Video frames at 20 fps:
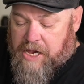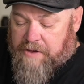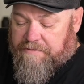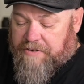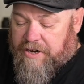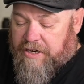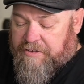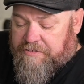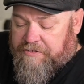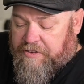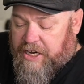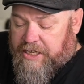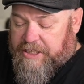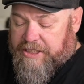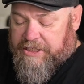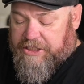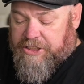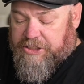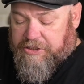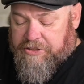Verify
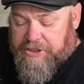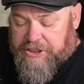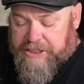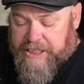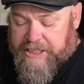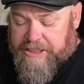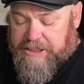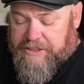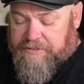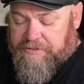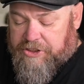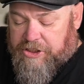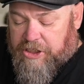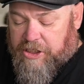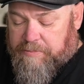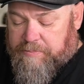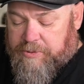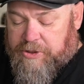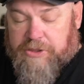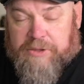that the 2 sets of
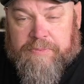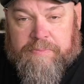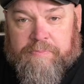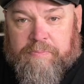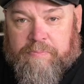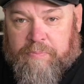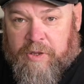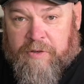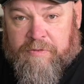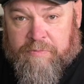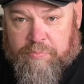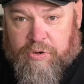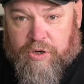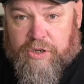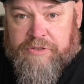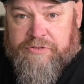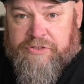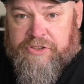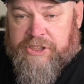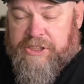jobs or the
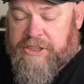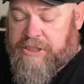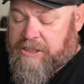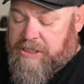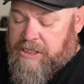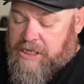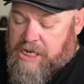proofs